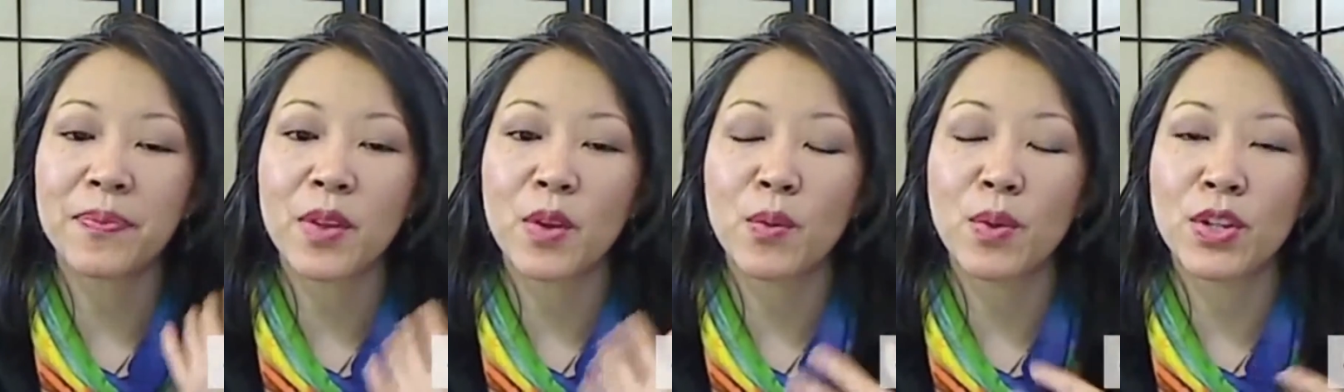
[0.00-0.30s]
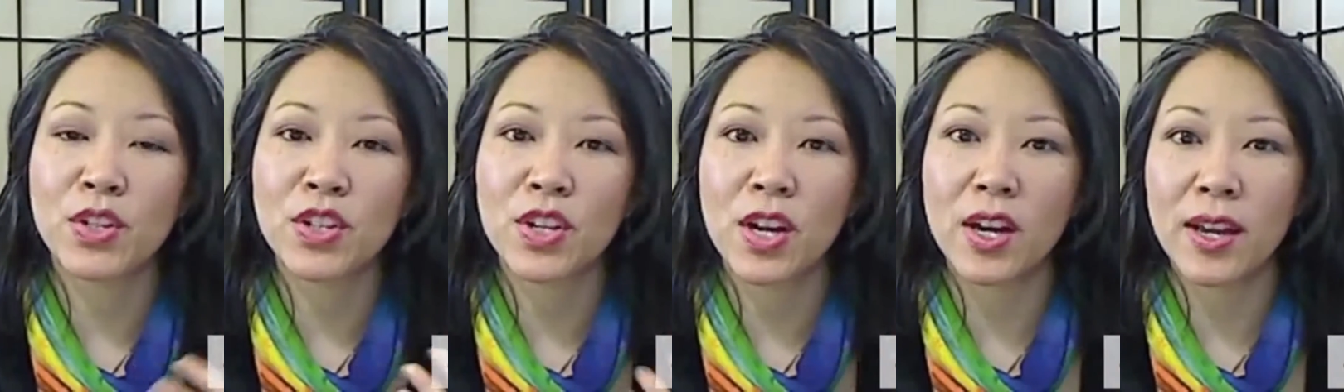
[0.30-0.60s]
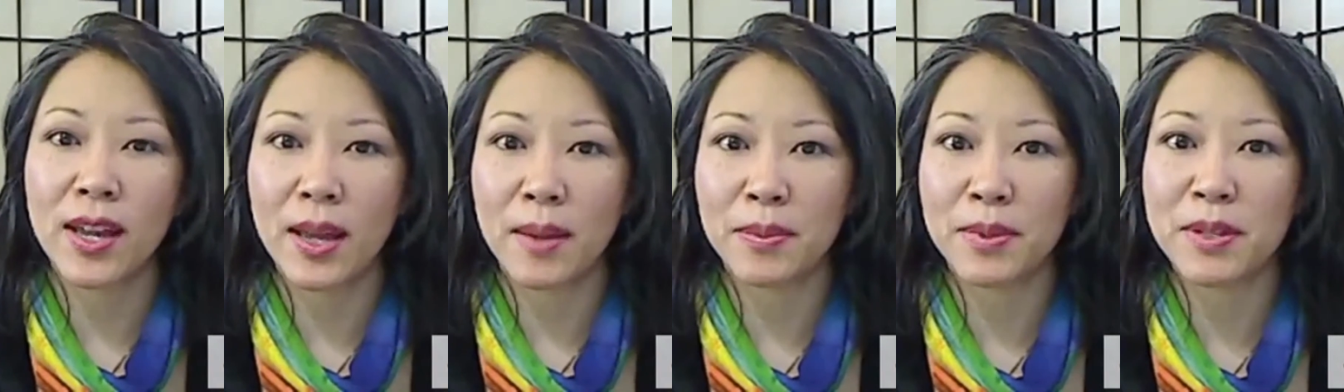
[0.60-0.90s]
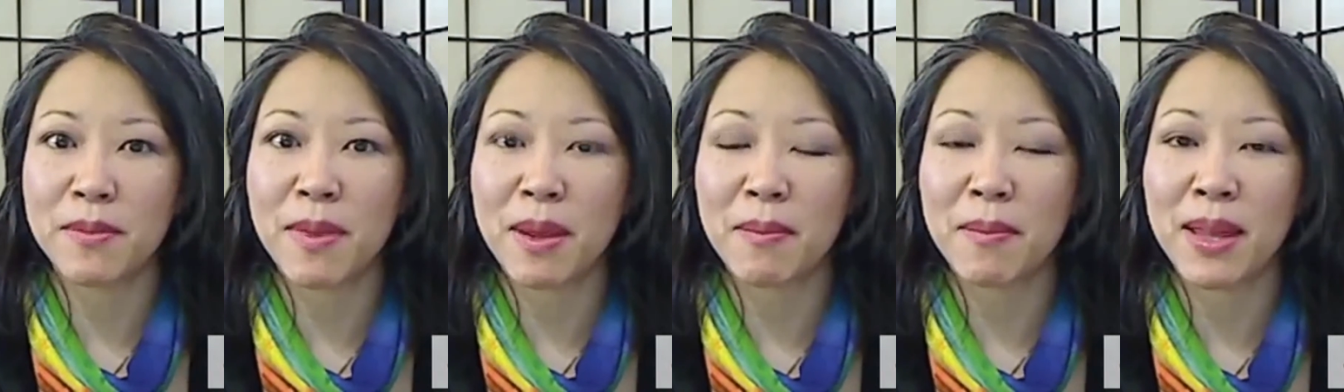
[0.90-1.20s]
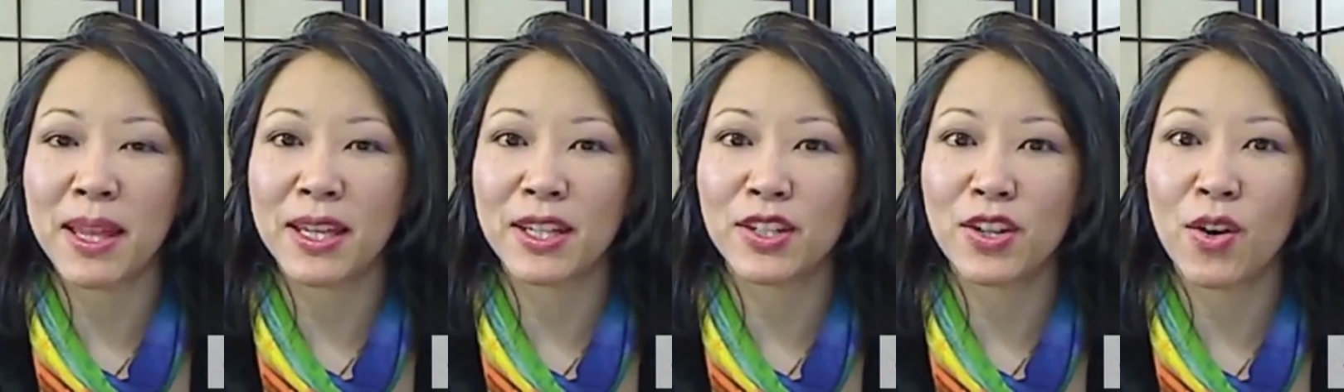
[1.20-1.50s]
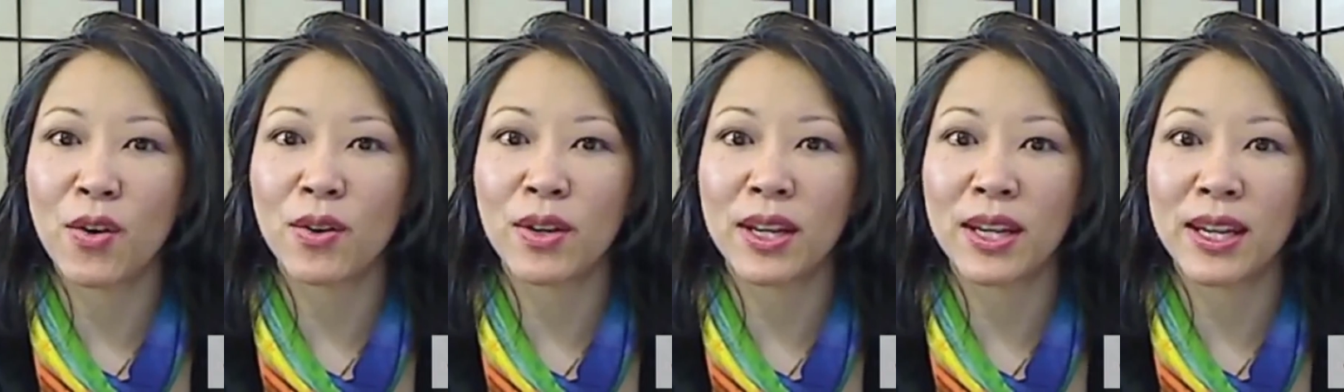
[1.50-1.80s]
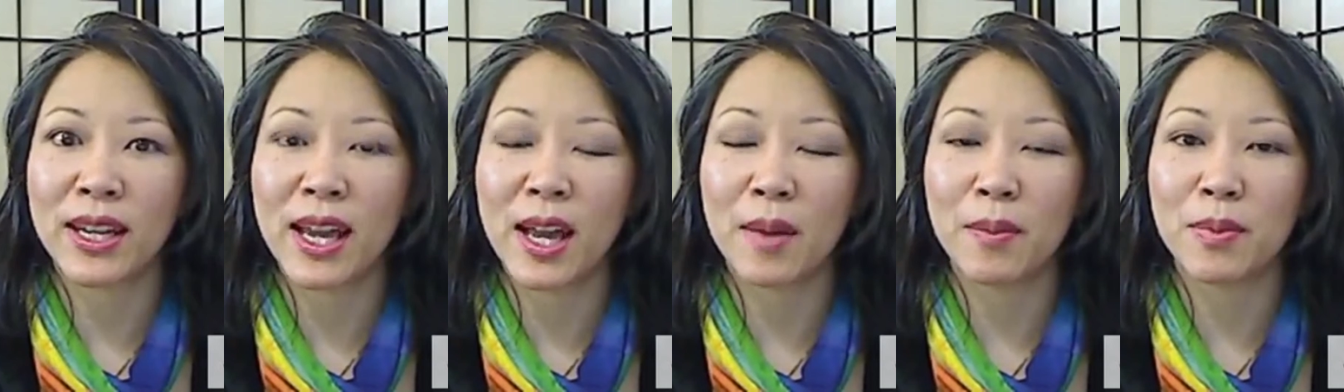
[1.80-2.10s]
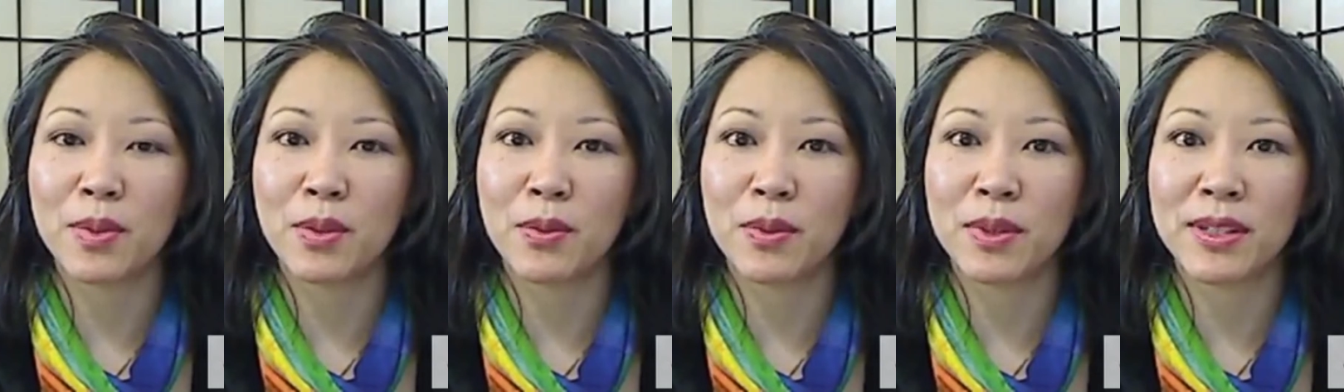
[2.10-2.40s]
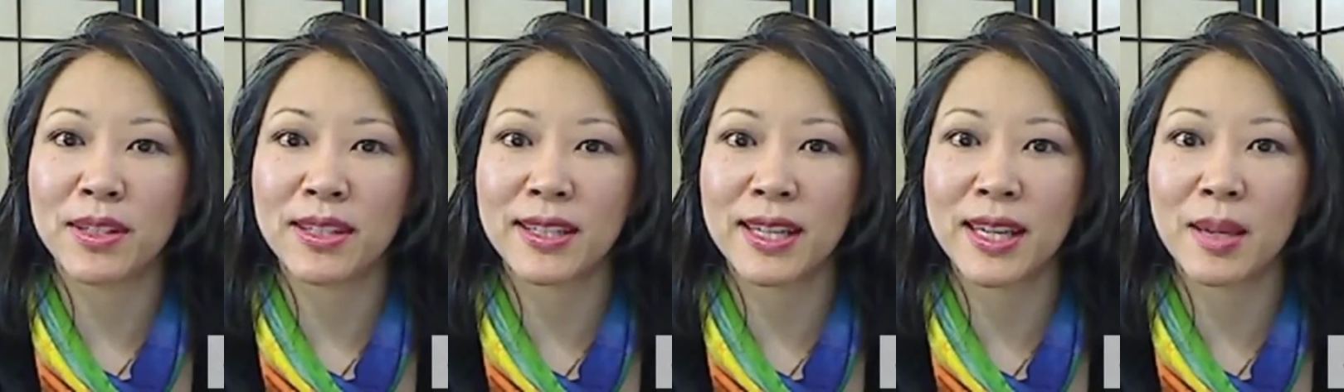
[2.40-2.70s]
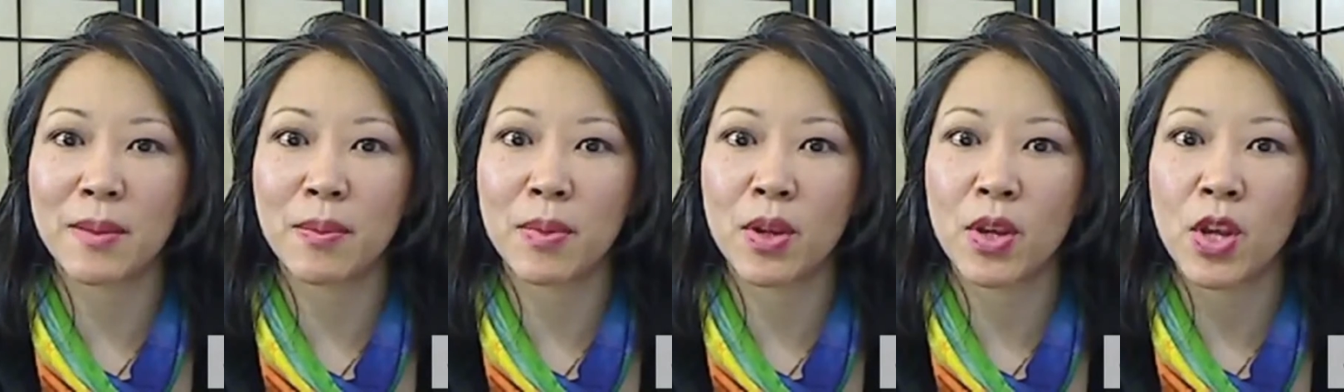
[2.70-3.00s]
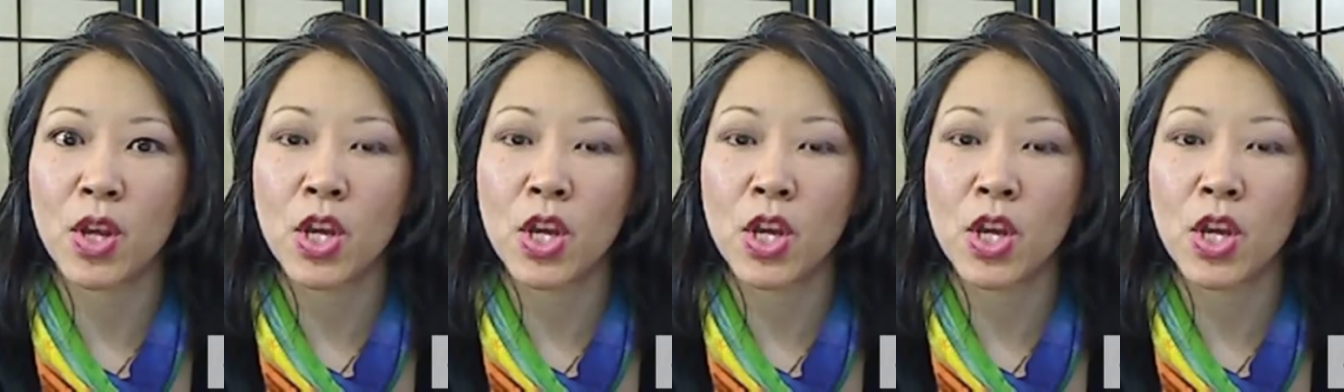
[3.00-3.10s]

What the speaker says: which helps to make melatonin and helps you with sleep.